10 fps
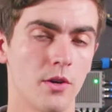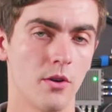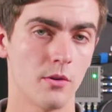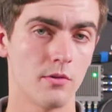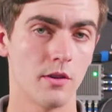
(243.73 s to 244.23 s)

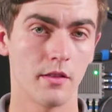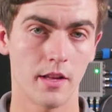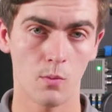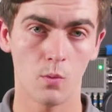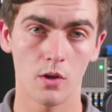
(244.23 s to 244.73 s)
code
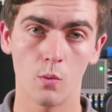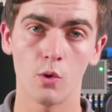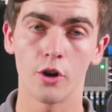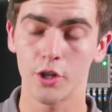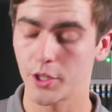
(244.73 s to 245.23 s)
that will
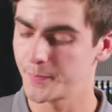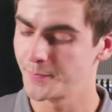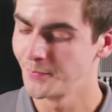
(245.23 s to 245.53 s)
work.